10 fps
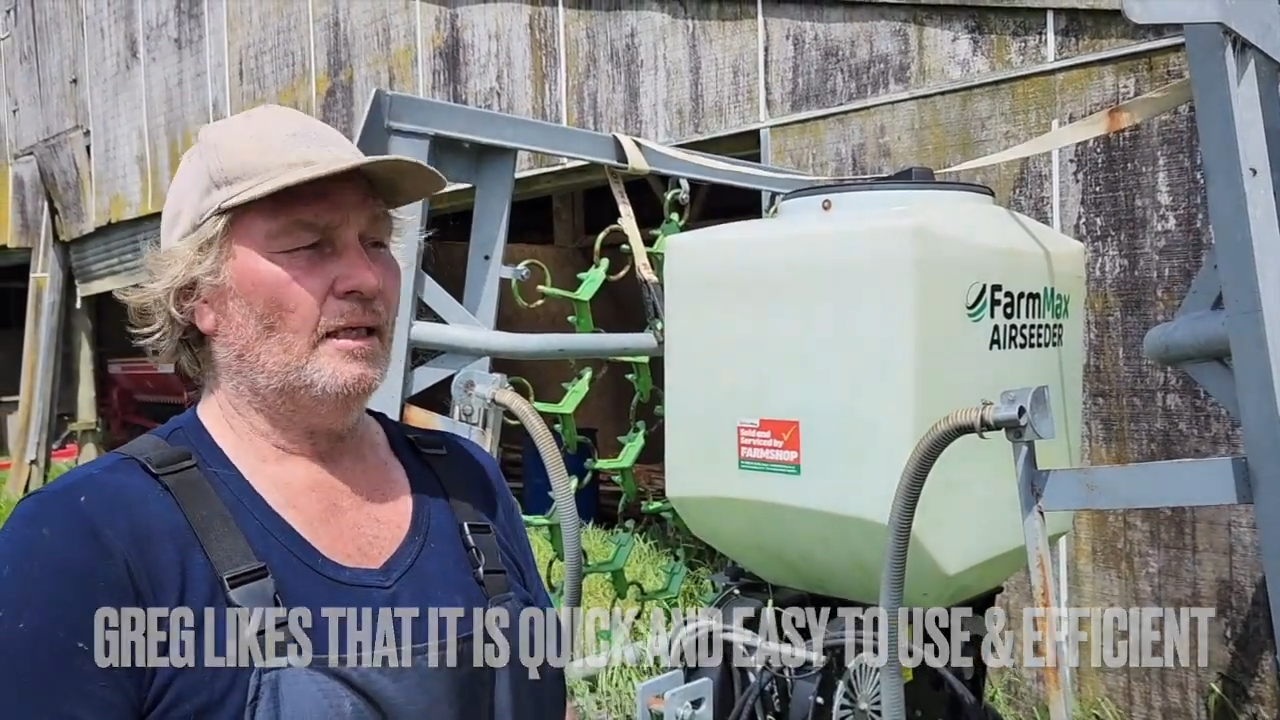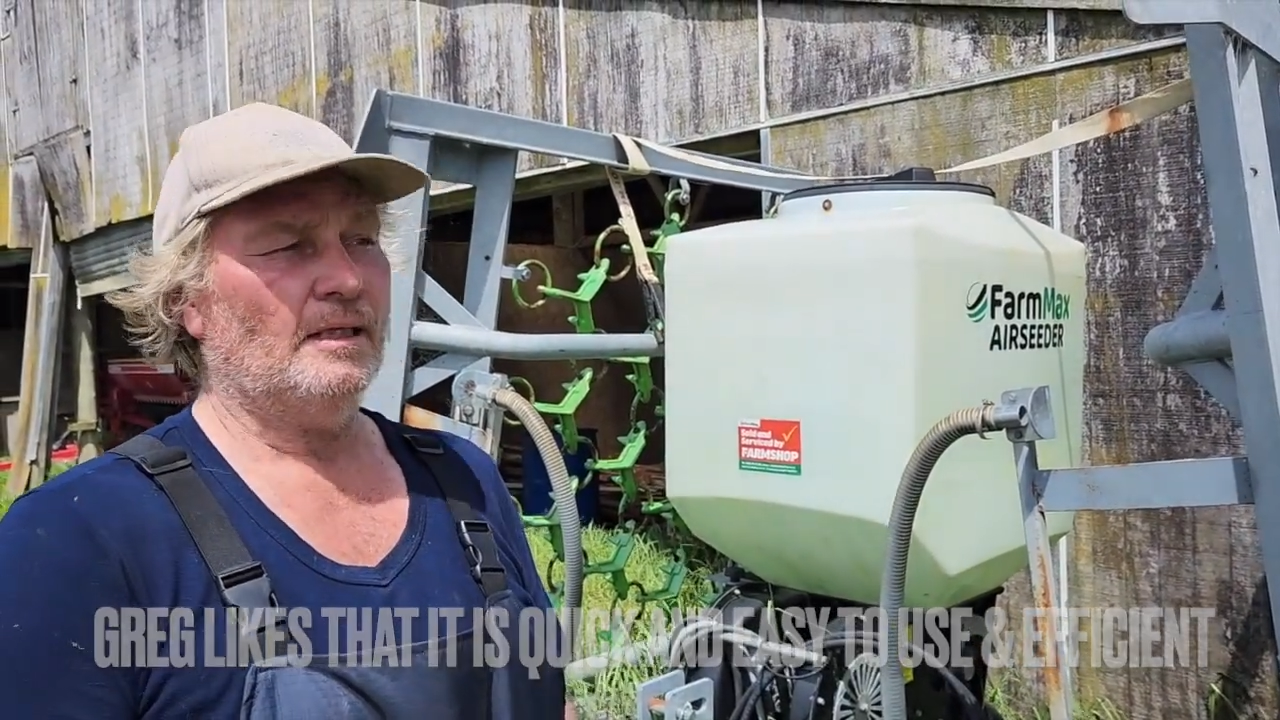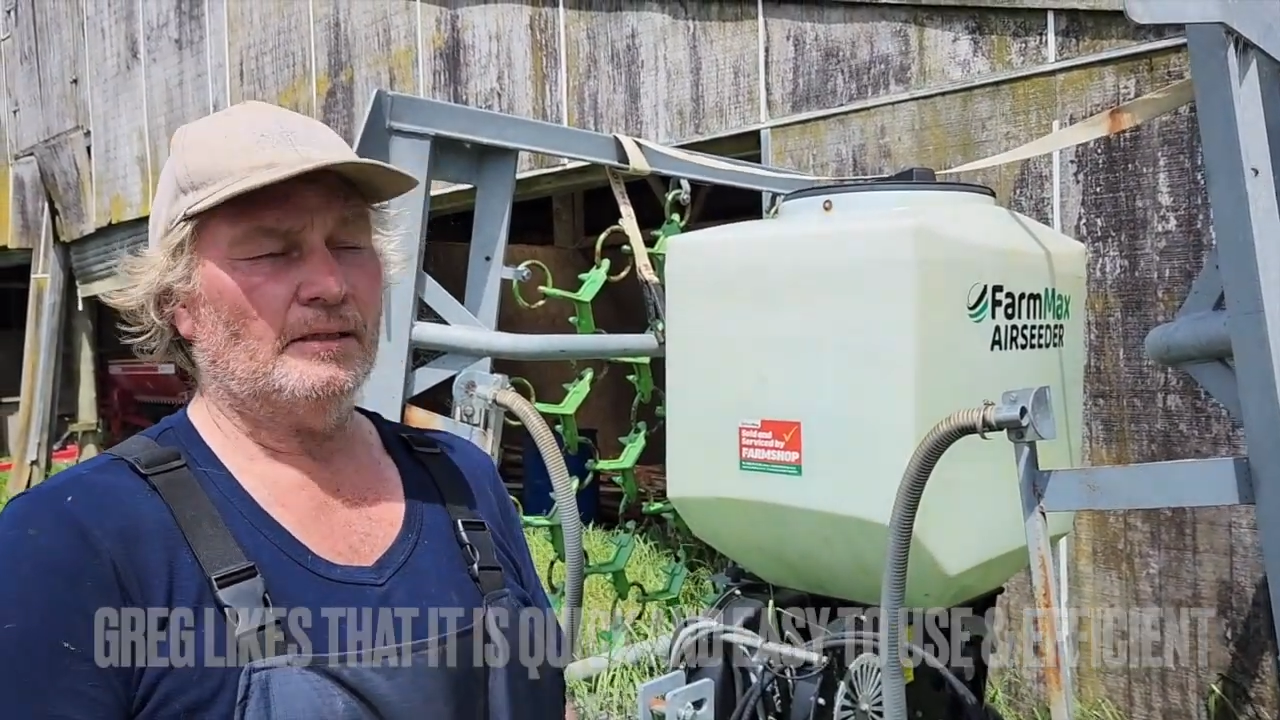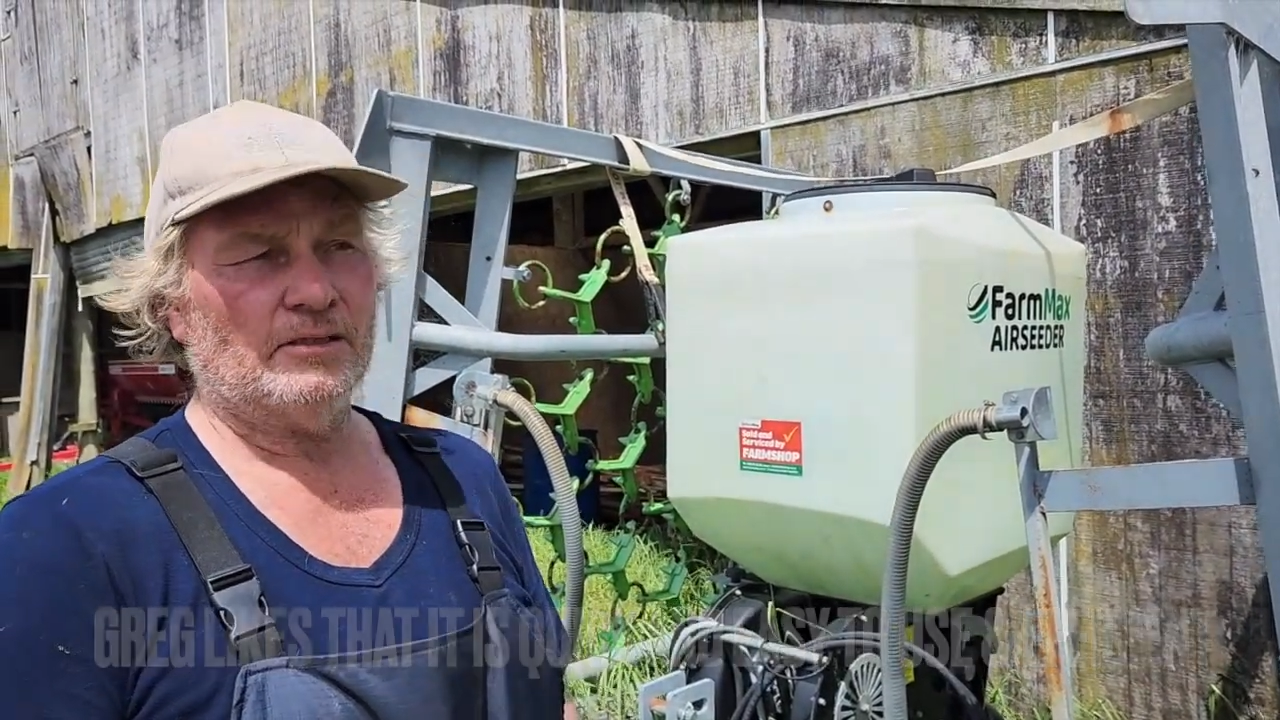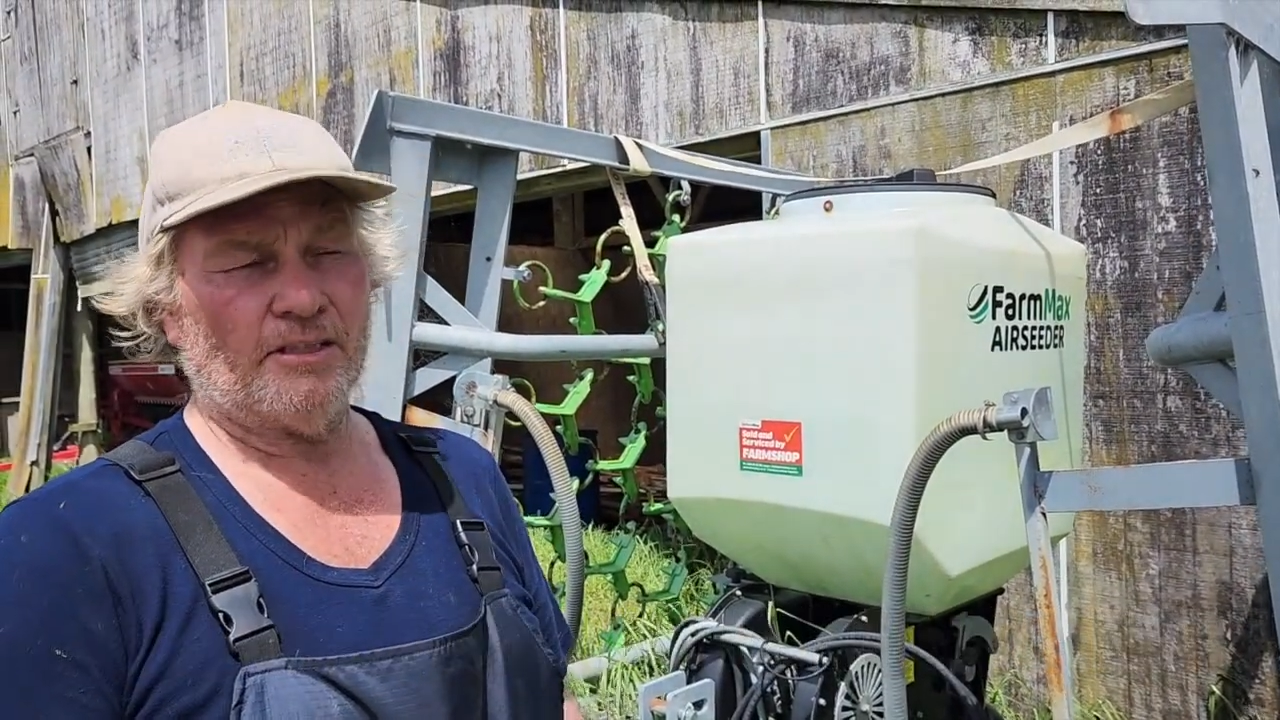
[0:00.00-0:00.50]

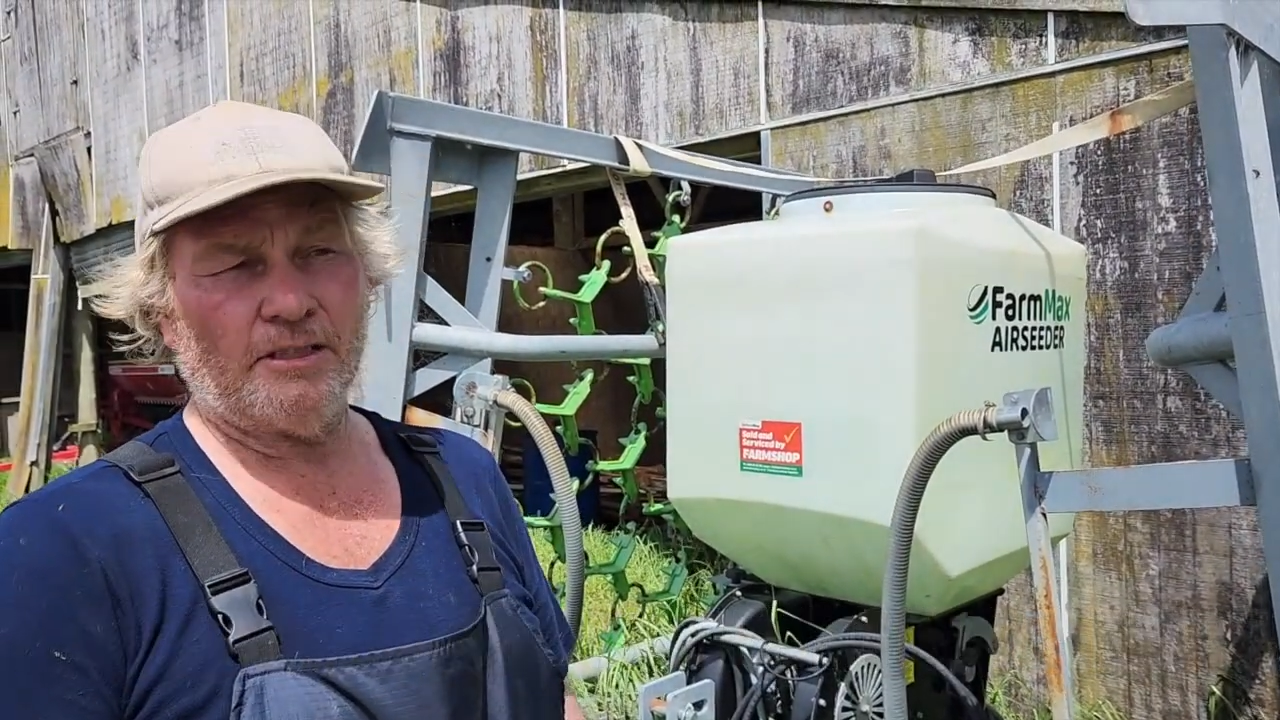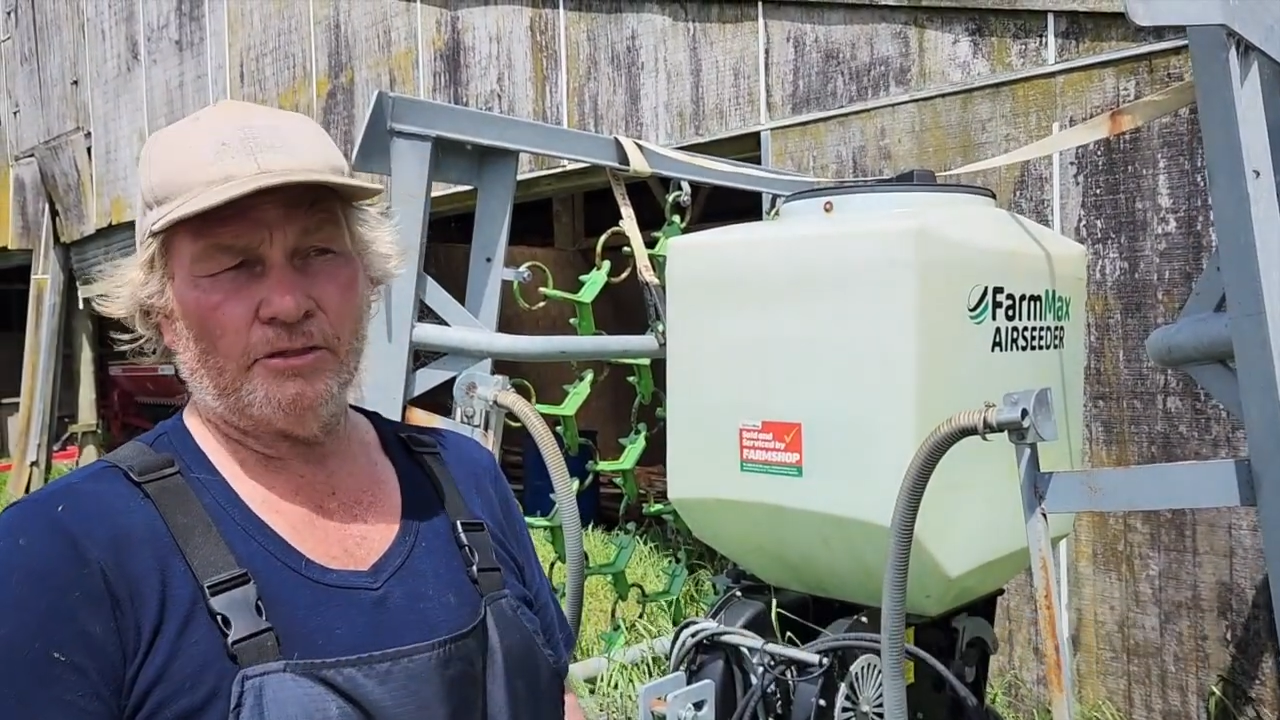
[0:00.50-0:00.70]
and seed